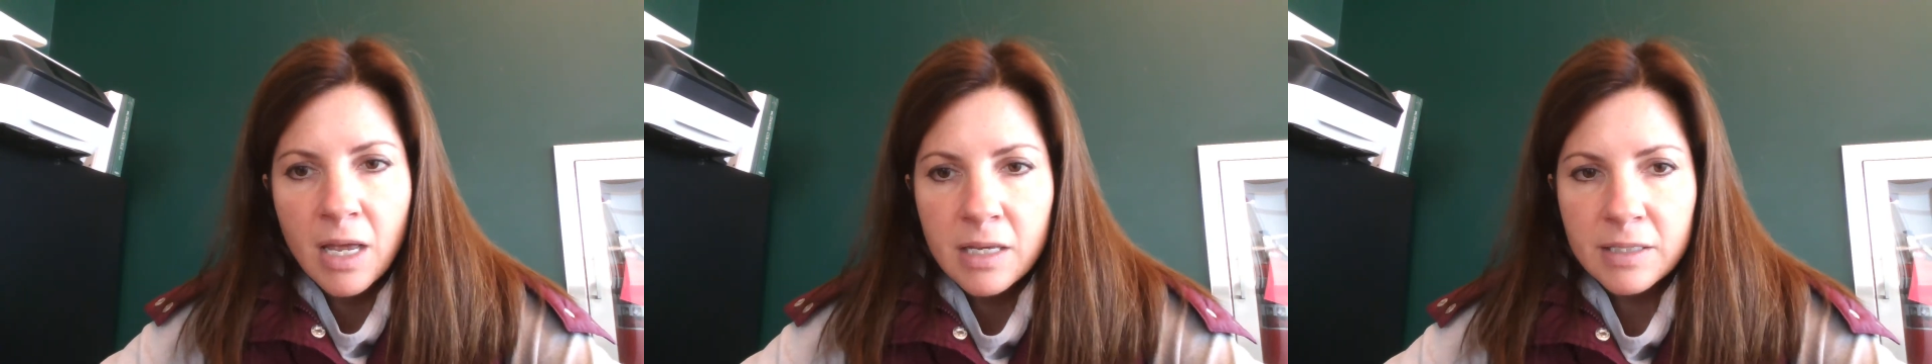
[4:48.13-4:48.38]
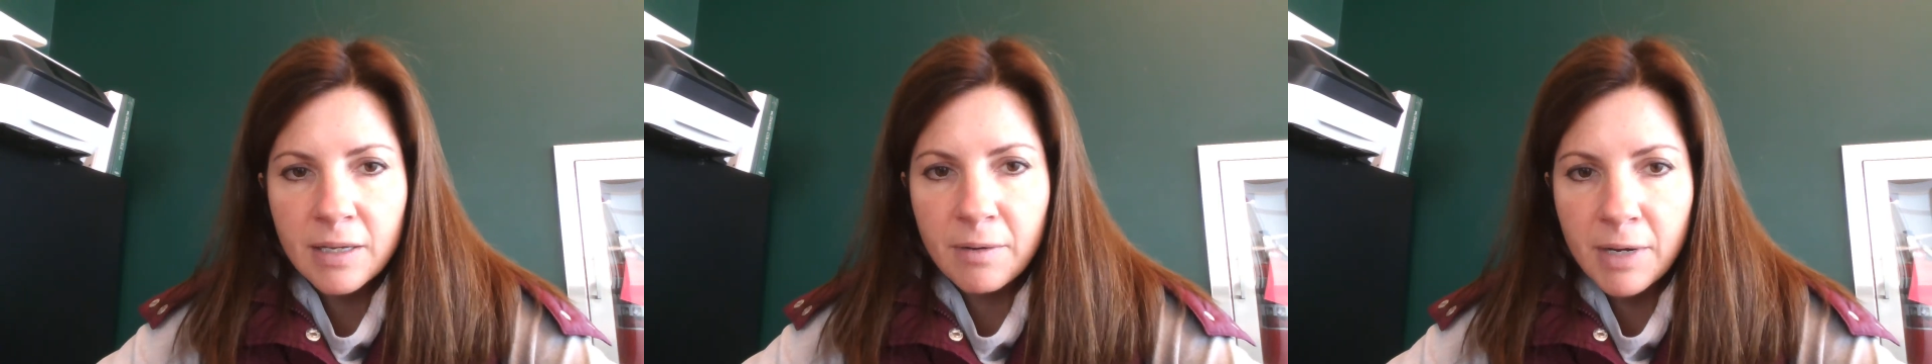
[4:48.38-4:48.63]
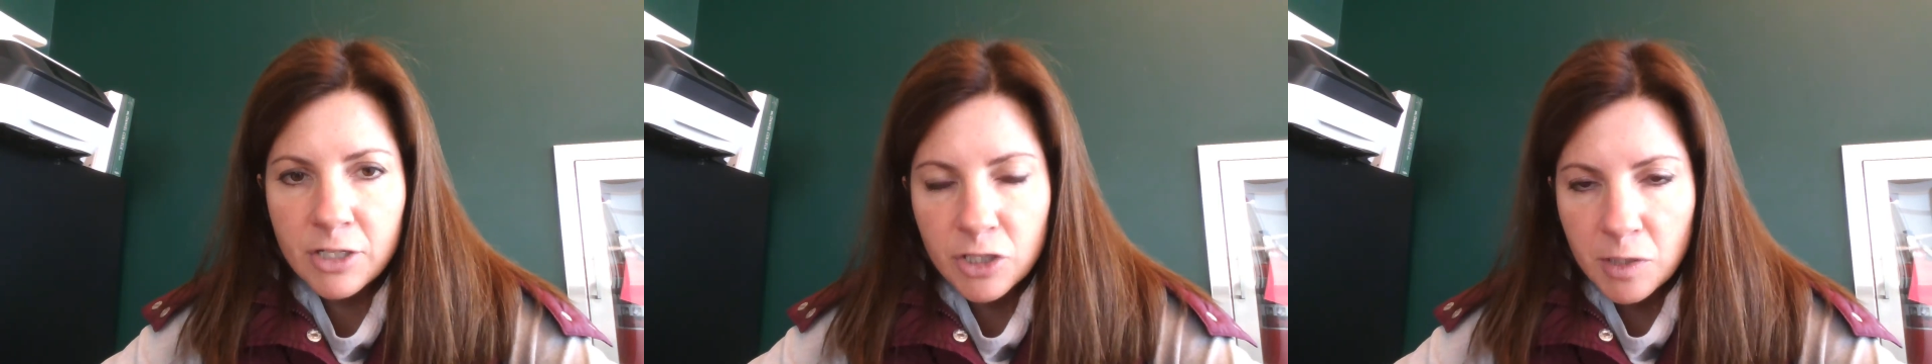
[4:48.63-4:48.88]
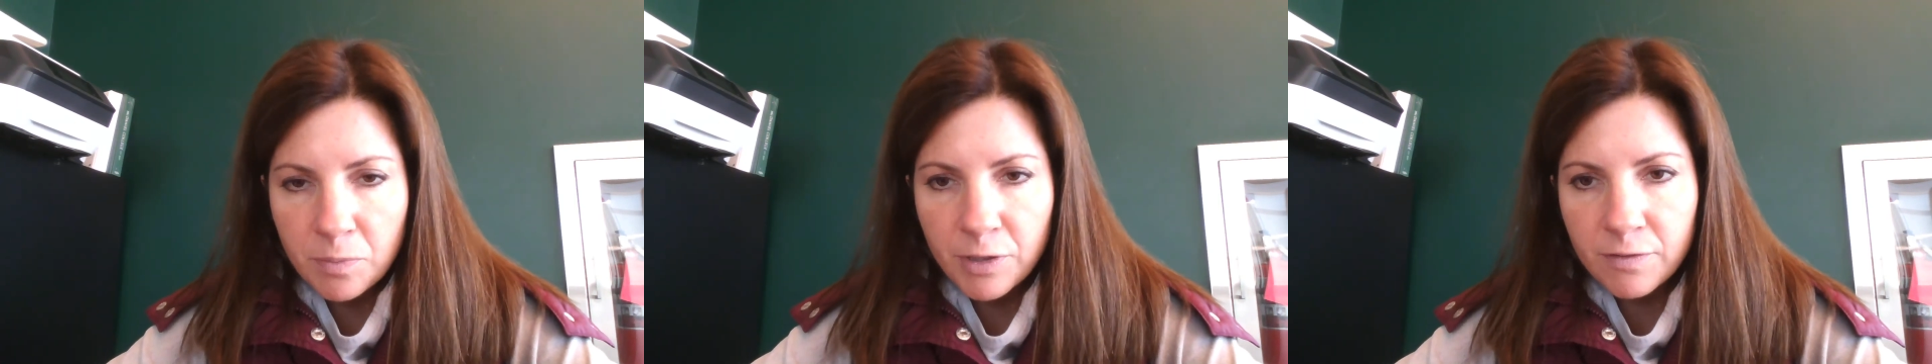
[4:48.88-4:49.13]
So anyway, just
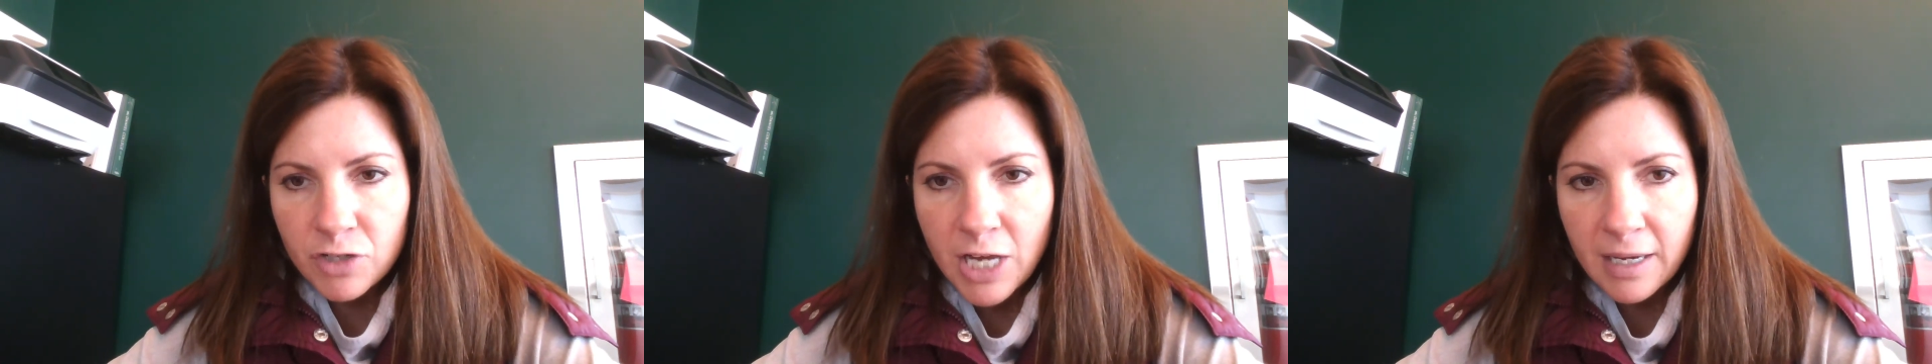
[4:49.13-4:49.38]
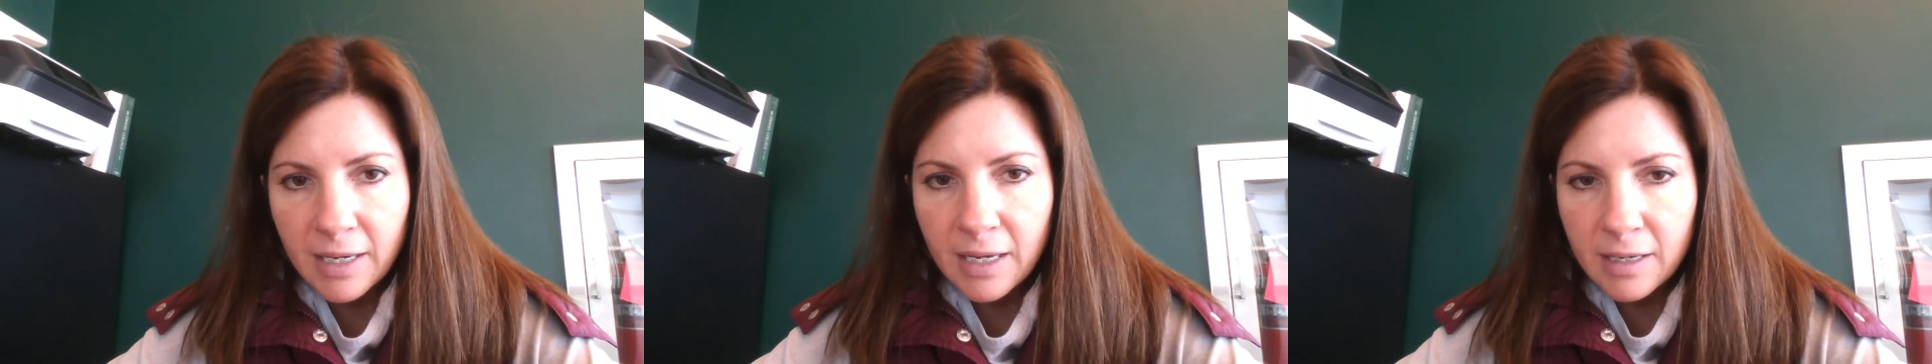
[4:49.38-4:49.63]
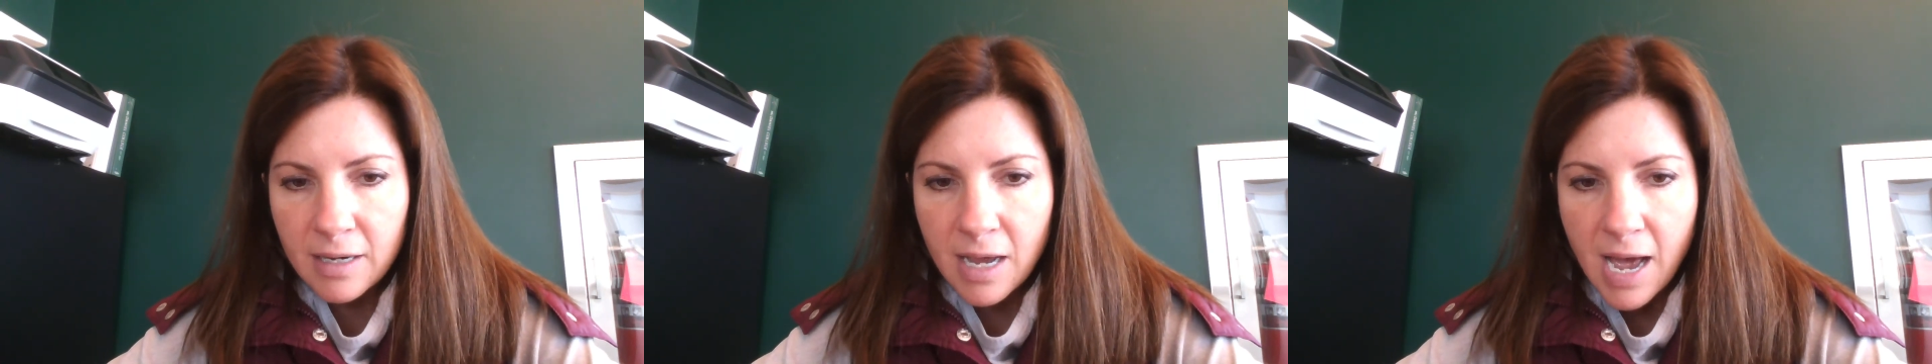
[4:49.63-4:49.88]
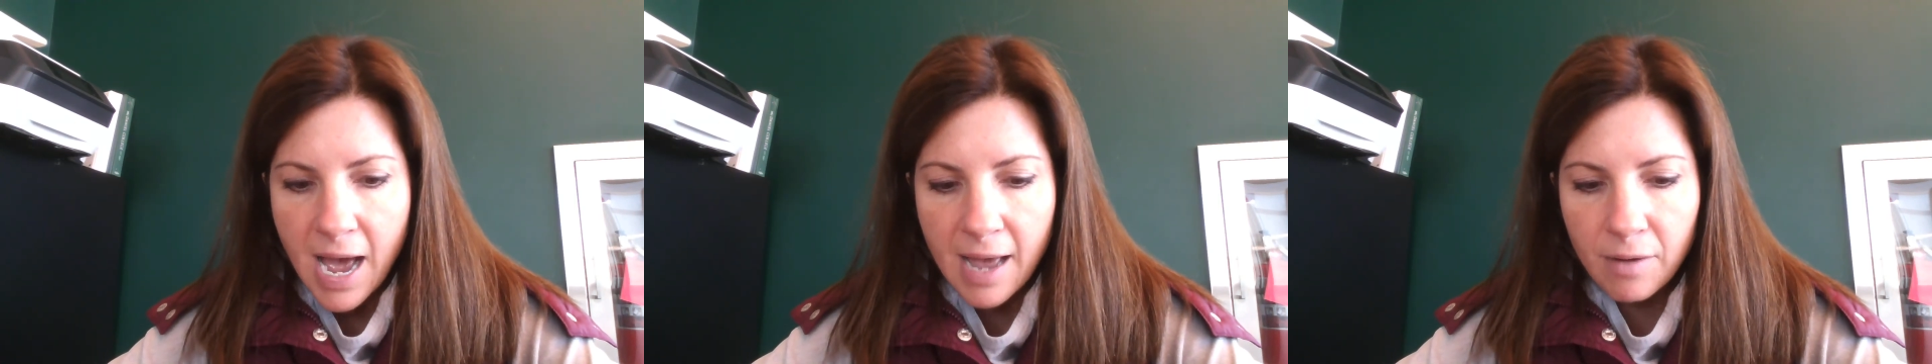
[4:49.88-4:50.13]
a brief check-in.
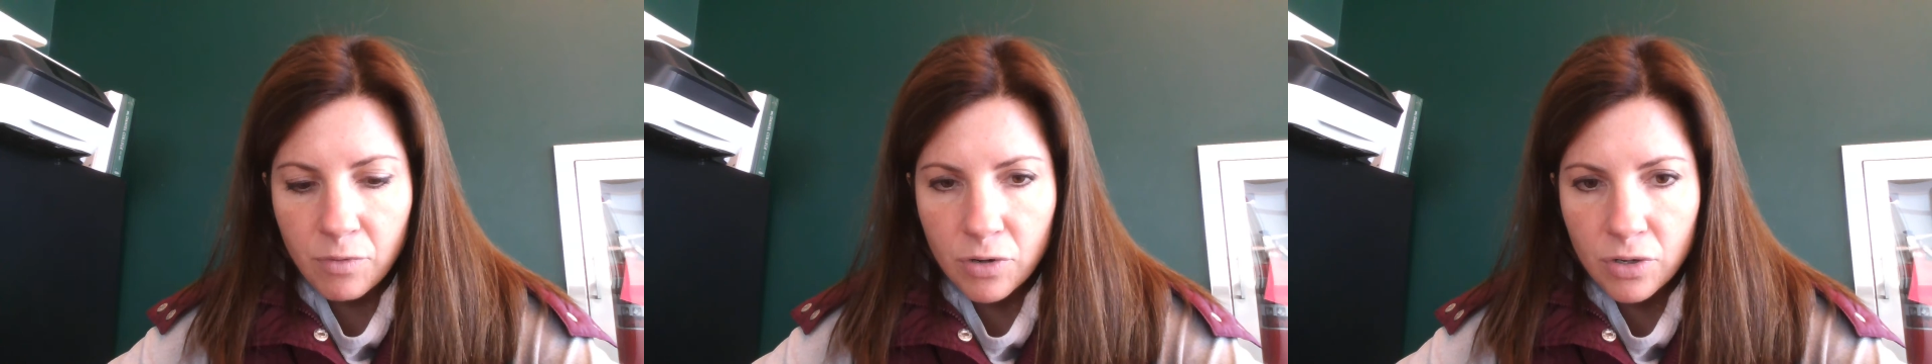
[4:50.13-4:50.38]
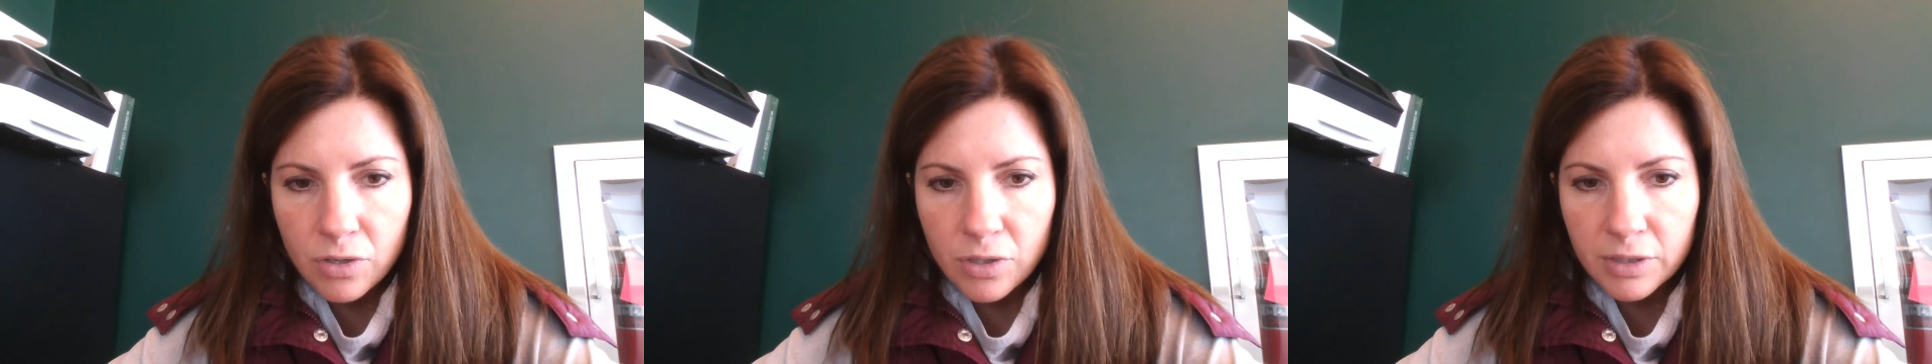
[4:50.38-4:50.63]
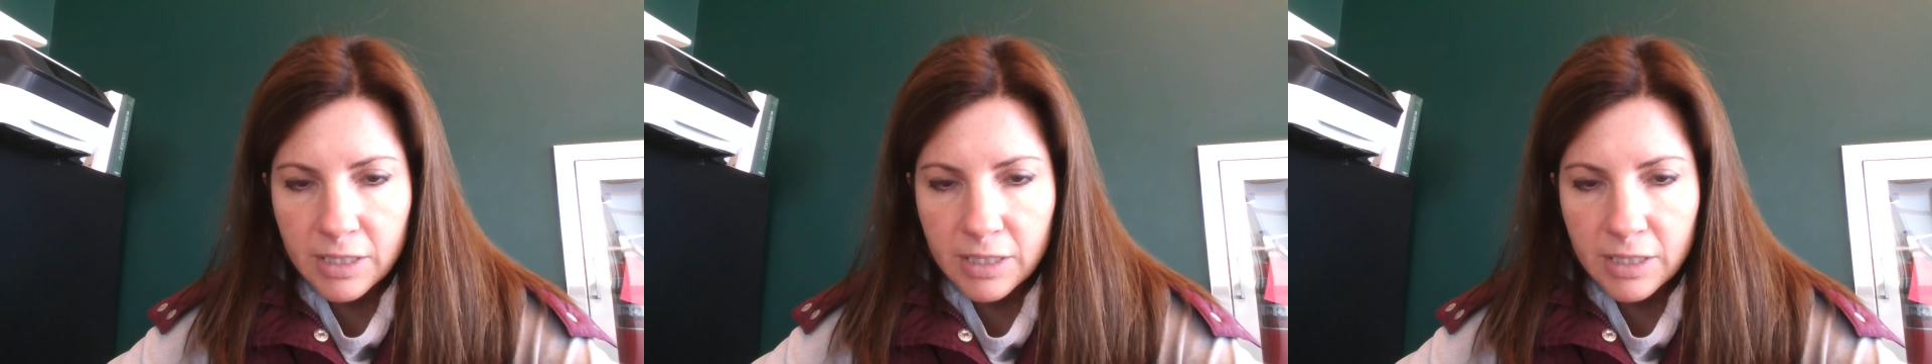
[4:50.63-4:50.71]
I will